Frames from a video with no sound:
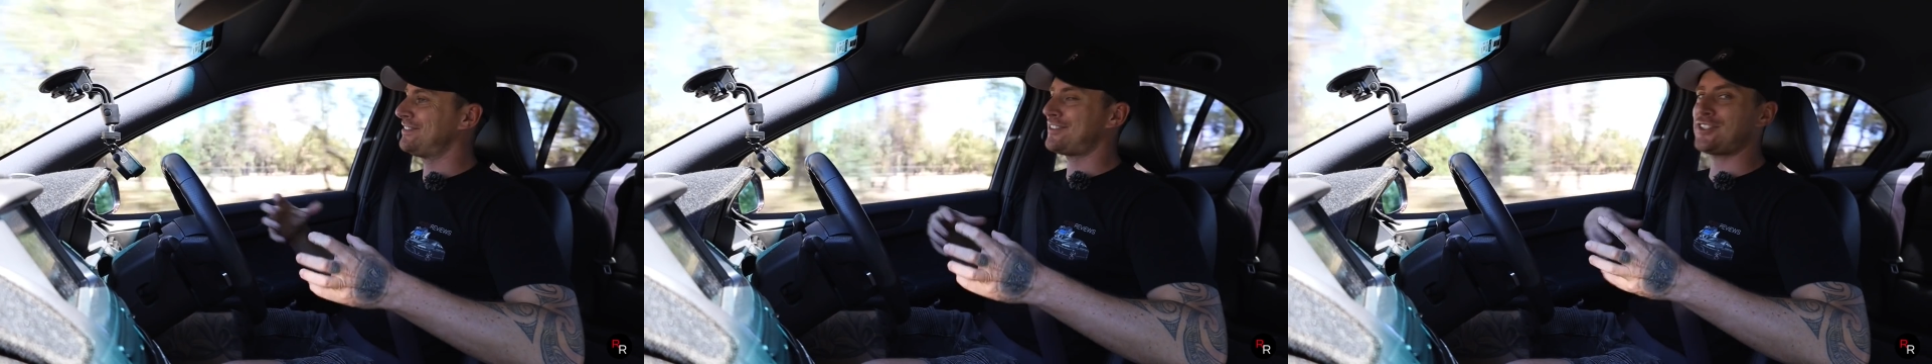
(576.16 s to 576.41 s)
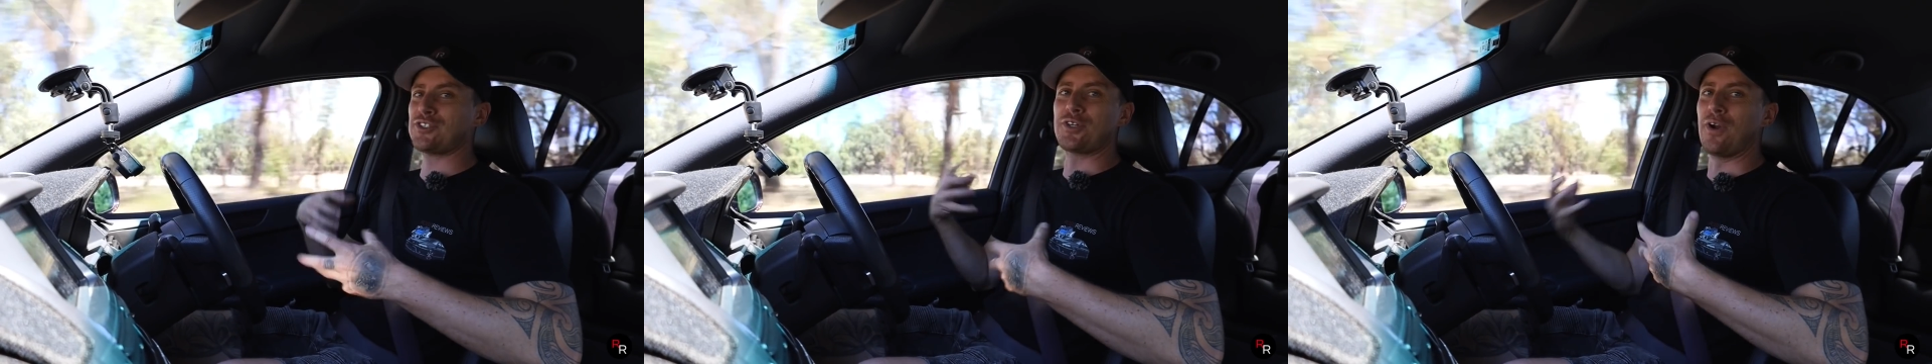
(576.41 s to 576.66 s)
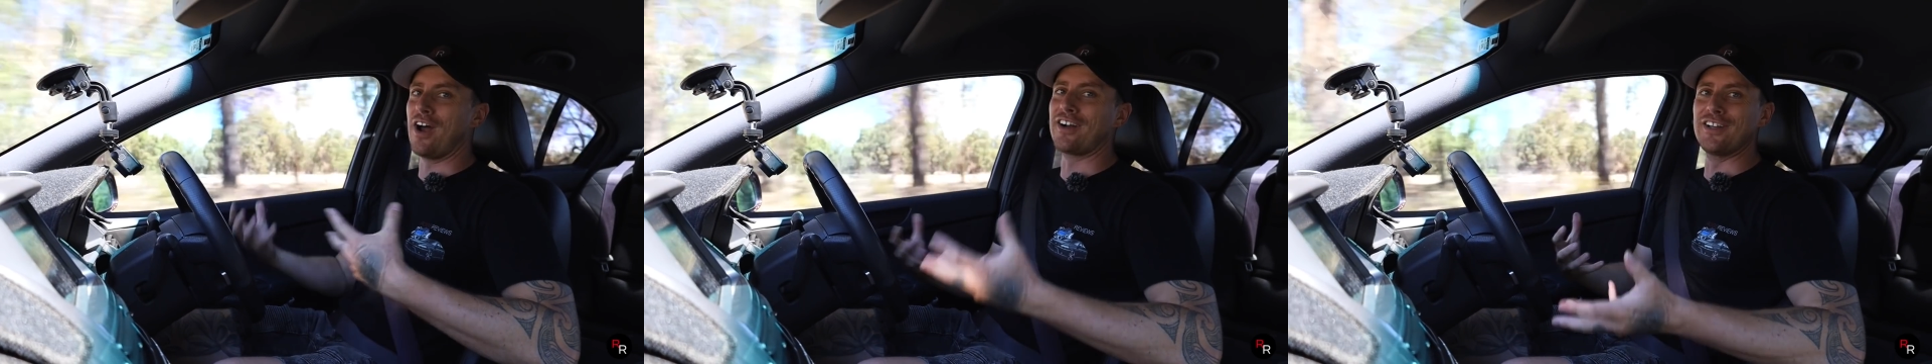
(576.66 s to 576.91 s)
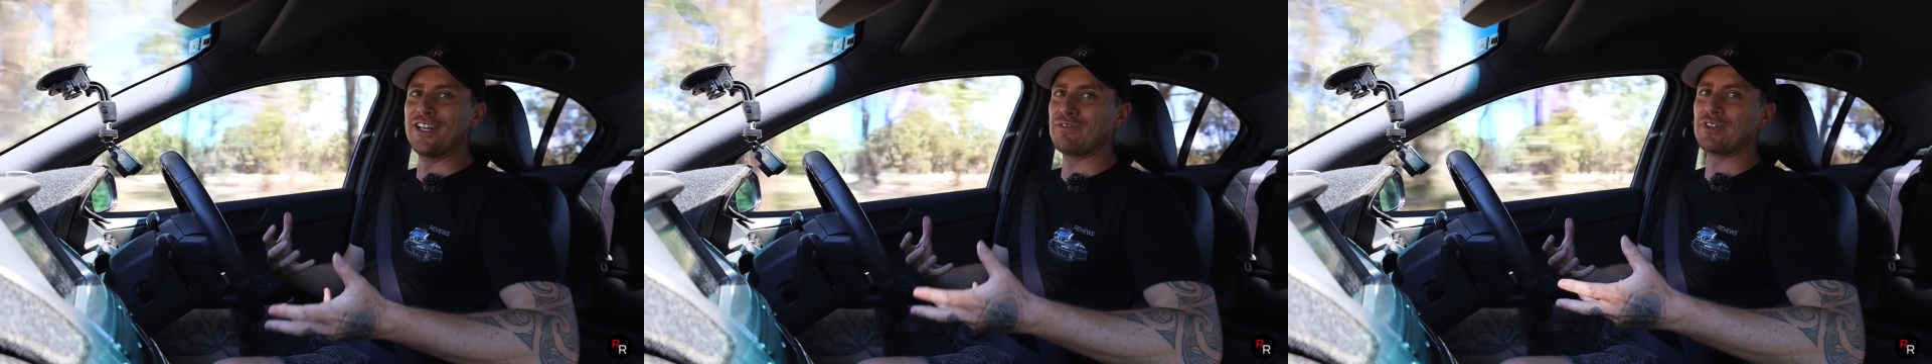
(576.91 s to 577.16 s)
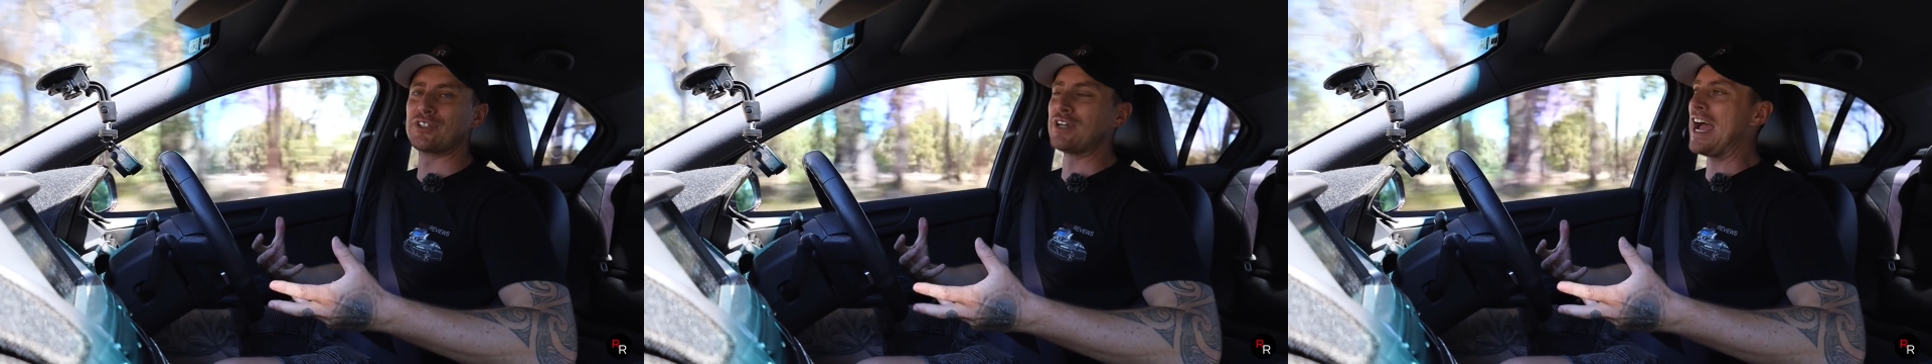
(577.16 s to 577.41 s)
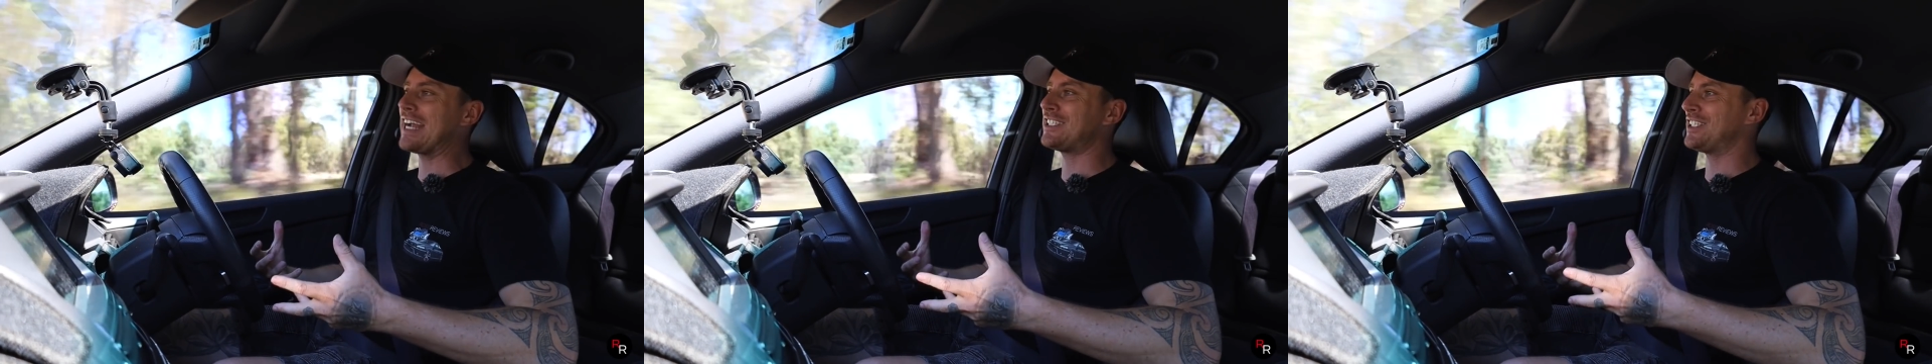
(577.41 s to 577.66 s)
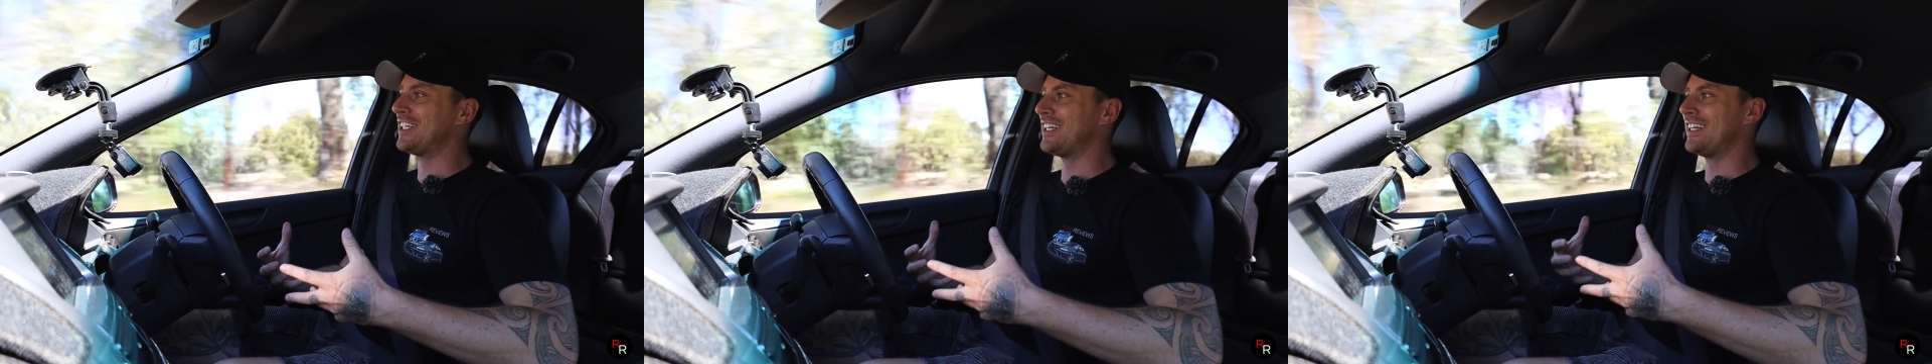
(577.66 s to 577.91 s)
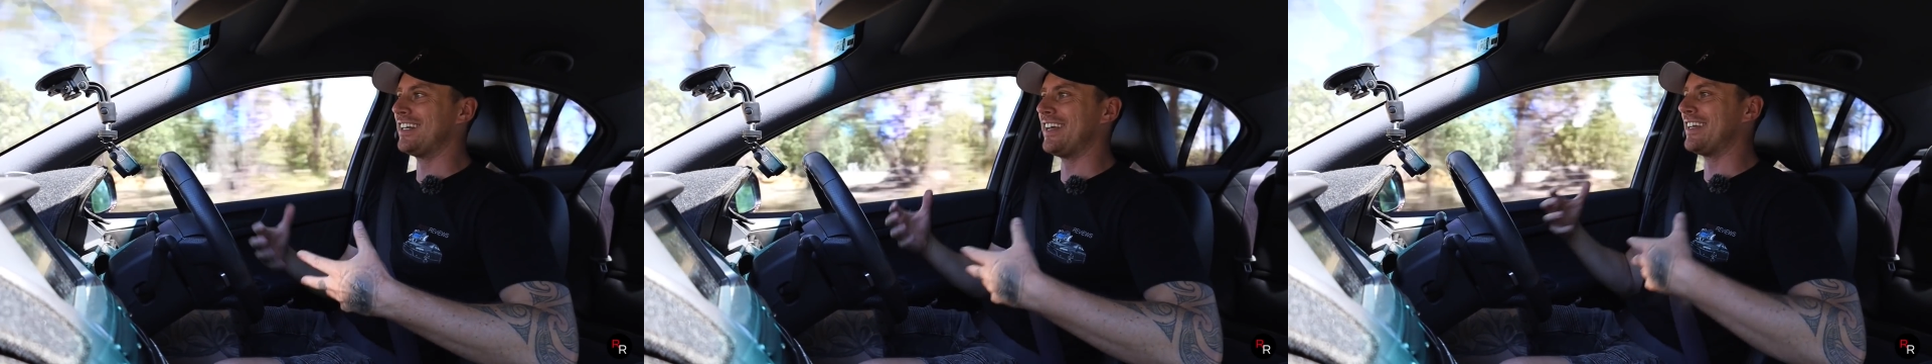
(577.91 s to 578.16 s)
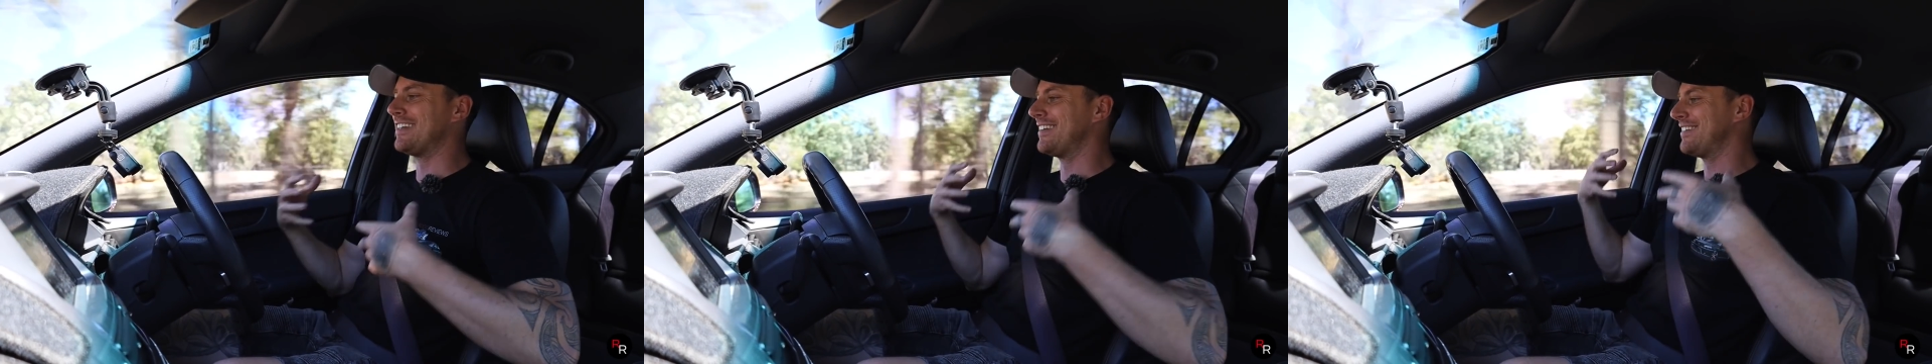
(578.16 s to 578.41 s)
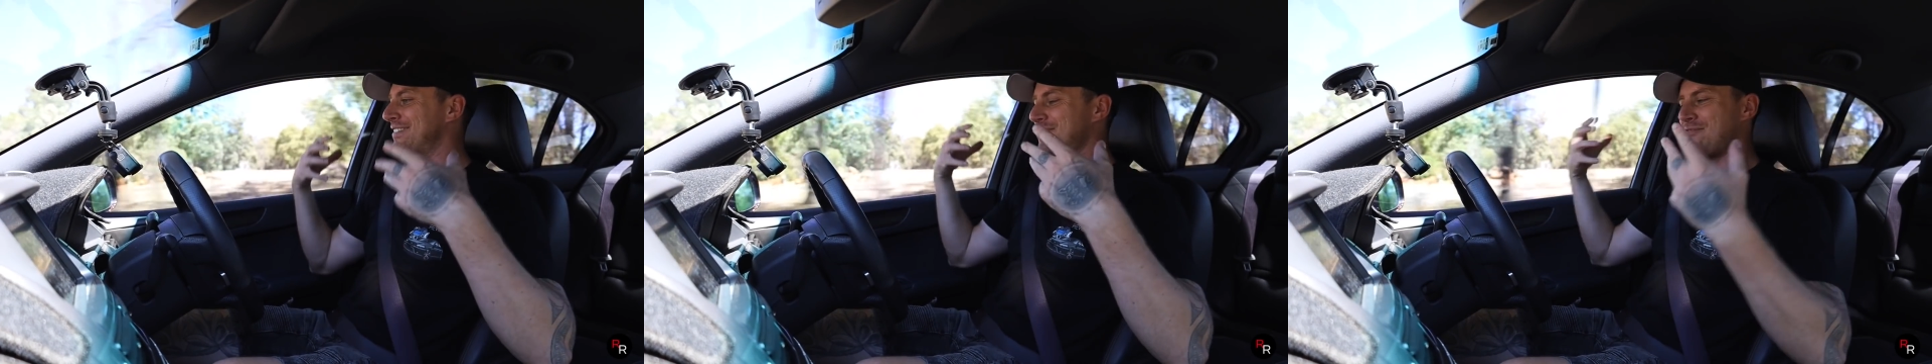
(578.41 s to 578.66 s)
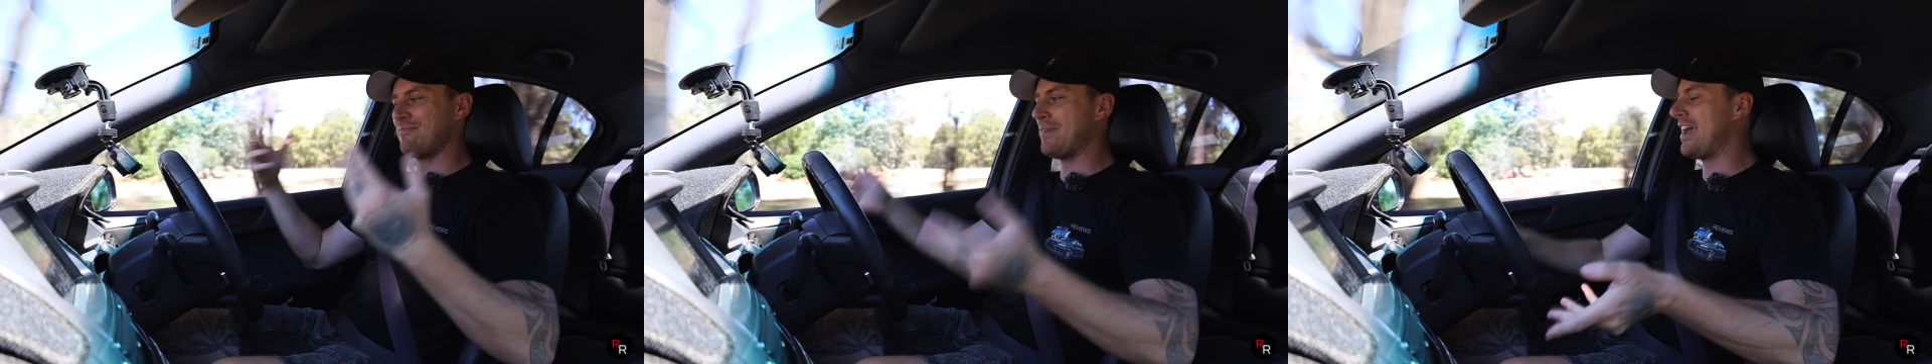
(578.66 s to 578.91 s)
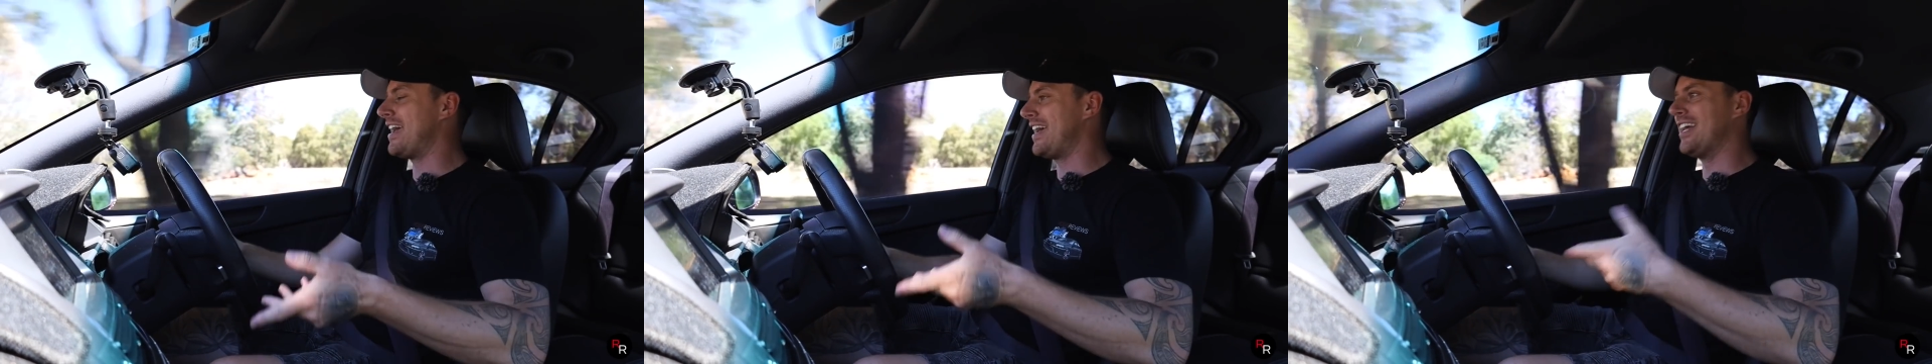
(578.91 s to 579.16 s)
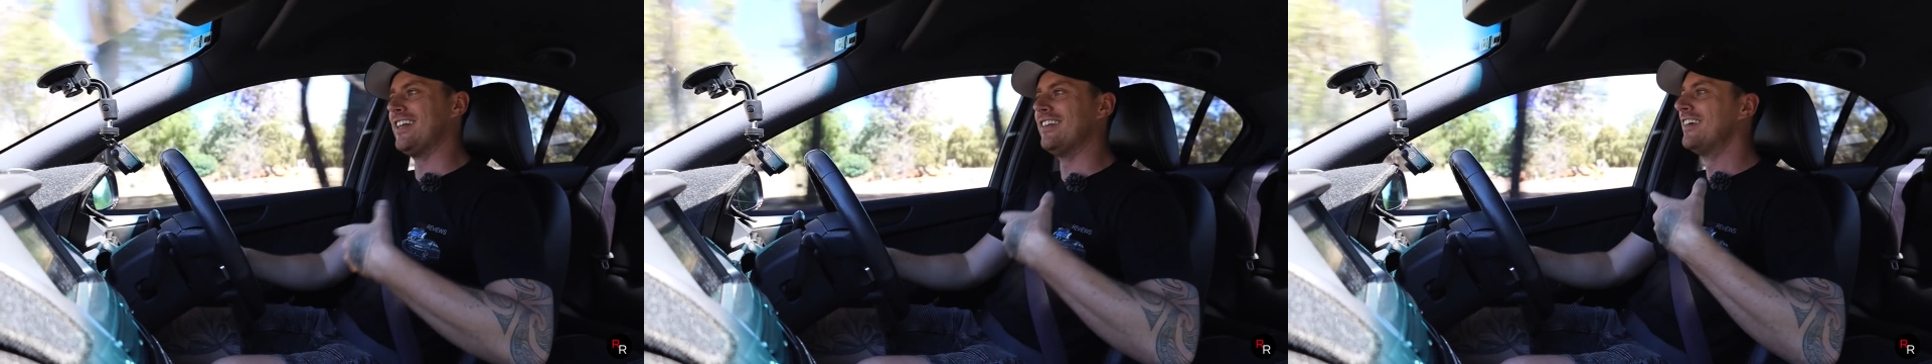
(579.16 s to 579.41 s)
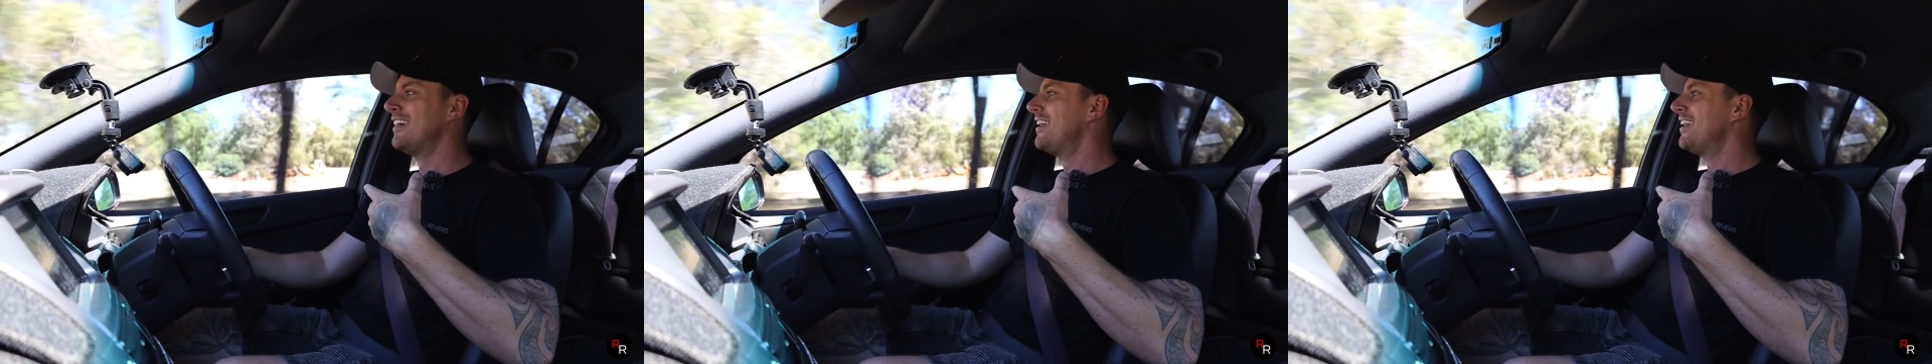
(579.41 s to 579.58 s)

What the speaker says: struggling for traction, and man,